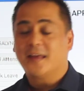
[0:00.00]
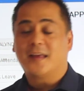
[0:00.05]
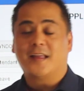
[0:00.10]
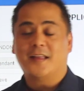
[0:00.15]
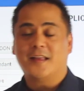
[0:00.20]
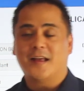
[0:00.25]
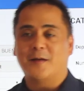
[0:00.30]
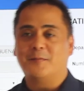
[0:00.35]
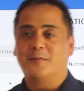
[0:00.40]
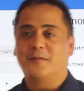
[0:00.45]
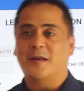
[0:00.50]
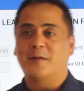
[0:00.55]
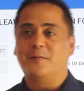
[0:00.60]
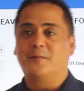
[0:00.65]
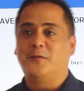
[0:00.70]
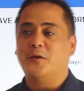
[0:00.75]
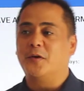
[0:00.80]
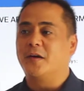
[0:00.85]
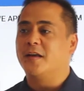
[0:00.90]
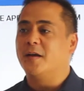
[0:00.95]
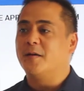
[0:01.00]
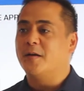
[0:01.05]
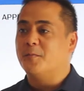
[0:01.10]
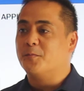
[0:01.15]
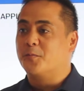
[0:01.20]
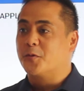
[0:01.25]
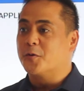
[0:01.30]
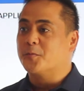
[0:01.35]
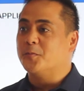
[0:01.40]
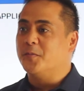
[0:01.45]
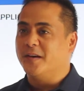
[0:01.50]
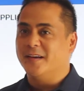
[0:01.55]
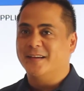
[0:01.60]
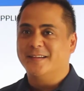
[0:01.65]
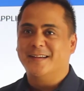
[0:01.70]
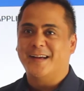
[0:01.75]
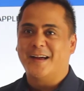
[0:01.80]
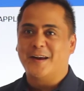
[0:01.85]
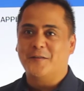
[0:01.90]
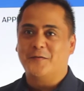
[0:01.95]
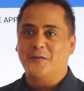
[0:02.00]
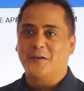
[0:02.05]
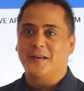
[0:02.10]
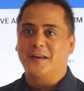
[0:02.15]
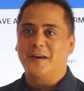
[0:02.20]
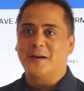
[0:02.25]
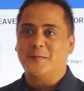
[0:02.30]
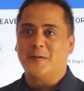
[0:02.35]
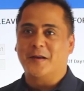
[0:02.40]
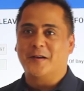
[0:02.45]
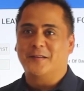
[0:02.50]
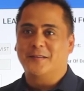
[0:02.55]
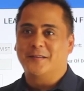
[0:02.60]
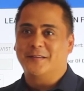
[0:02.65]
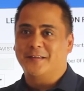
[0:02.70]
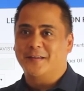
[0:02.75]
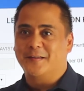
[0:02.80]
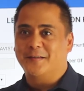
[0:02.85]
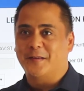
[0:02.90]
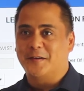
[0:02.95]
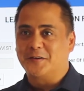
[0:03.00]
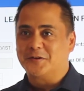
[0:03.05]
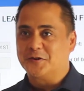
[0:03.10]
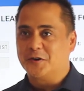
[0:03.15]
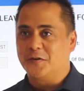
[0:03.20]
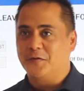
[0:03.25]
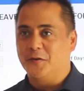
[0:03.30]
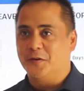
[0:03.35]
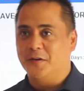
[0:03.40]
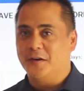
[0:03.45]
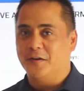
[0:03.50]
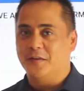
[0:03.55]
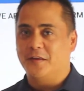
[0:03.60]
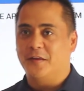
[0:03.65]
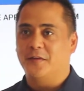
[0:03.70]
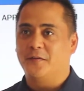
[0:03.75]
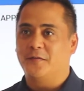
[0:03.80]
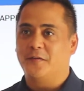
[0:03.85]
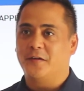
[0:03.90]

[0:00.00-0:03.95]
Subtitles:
I'm burping. I don't know if you can hear me. I'm not sure if you can hear me.